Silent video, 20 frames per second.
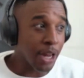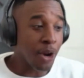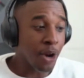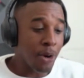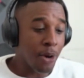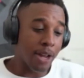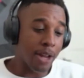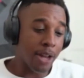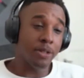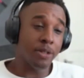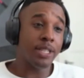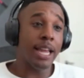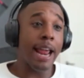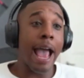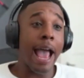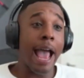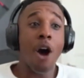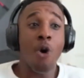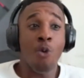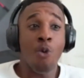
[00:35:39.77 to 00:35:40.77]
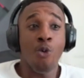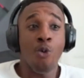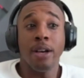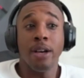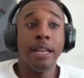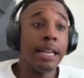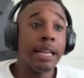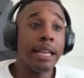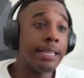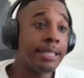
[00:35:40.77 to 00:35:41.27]
They don't understand how
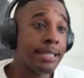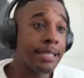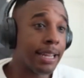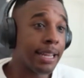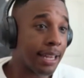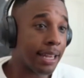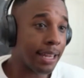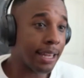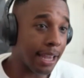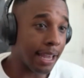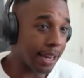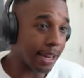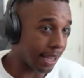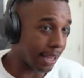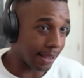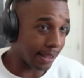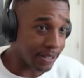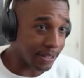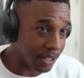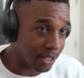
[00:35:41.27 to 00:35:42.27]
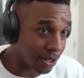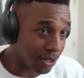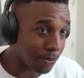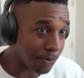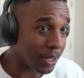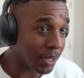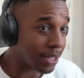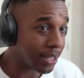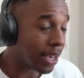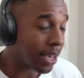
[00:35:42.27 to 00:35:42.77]
realistic it is to
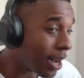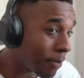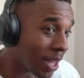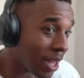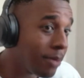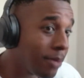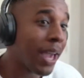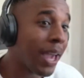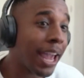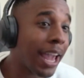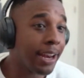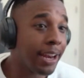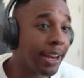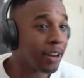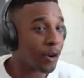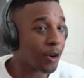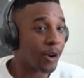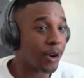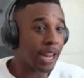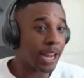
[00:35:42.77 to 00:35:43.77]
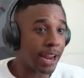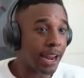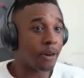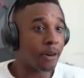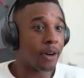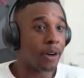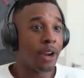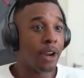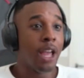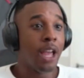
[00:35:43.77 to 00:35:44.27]
become a paid
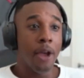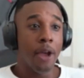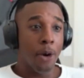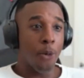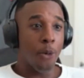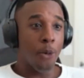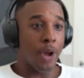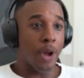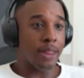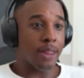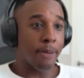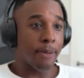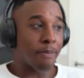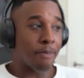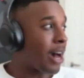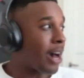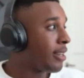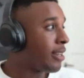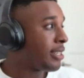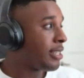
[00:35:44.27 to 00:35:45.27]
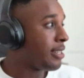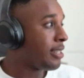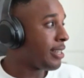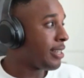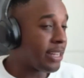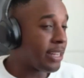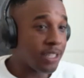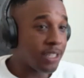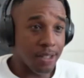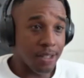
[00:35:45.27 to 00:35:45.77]
creator with
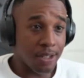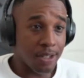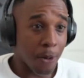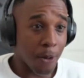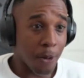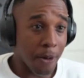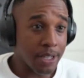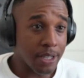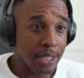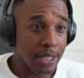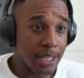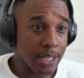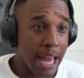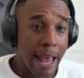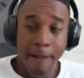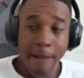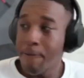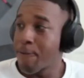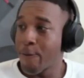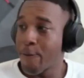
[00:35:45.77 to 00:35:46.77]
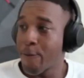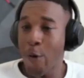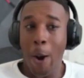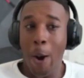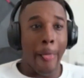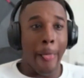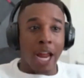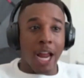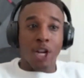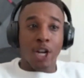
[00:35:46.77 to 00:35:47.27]
monetization sources
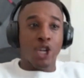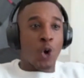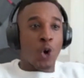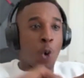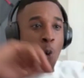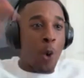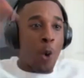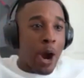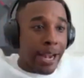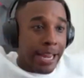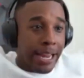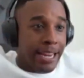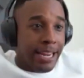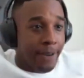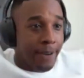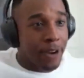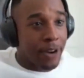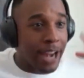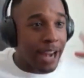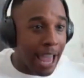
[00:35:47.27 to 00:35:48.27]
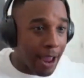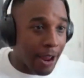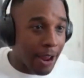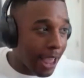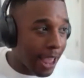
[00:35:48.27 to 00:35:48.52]
from 20 different